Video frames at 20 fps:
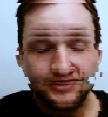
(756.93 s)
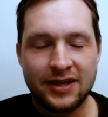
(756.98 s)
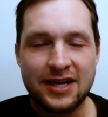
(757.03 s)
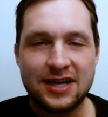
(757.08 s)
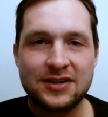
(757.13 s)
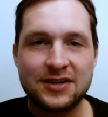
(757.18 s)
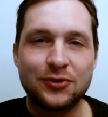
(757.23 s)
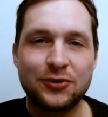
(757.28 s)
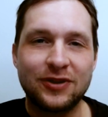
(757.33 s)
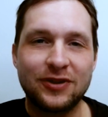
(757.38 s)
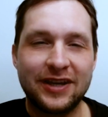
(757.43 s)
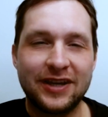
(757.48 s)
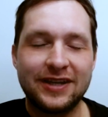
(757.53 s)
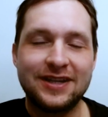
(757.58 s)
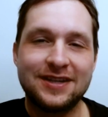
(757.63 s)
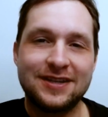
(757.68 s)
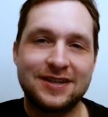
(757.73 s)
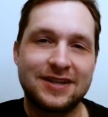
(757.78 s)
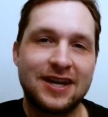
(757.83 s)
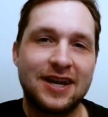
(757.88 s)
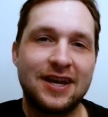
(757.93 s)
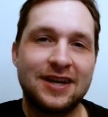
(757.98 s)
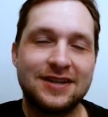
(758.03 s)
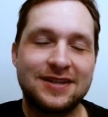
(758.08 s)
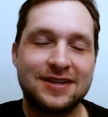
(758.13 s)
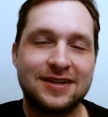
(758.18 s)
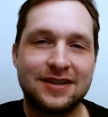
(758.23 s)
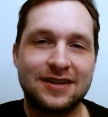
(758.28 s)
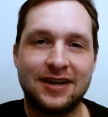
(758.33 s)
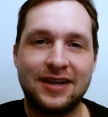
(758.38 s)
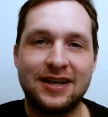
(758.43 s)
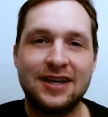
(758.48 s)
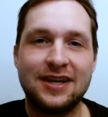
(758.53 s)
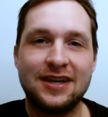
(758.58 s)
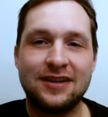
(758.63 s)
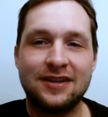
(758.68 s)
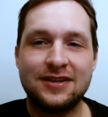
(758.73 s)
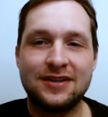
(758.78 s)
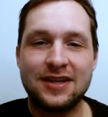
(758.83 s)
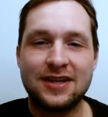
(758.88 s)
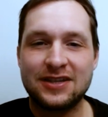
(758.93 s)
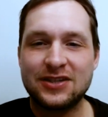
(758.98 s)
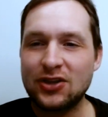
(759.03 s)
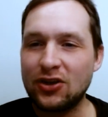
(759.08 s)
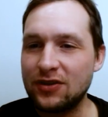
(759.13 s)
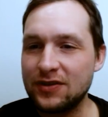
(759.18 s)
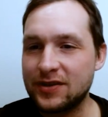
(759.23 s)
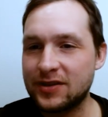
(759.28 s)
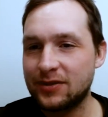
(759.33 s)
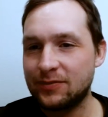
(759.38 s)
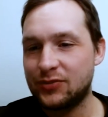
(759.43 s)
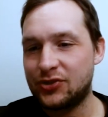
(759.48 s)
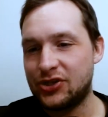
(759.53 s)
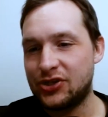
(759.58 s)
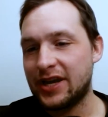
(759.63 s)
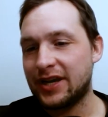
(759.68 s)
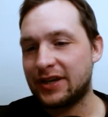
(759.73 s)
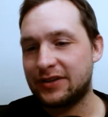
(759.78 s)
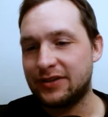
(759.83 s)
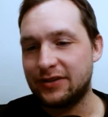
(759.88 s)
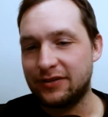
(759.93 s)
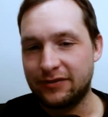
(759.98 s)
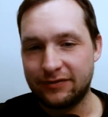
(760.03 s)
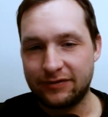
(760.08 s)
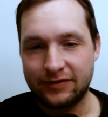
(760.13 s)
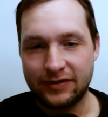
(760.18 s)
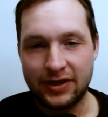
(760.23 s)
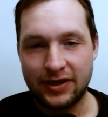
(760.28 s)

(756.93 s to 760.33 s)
Yeah, so like he says, it's all subjective.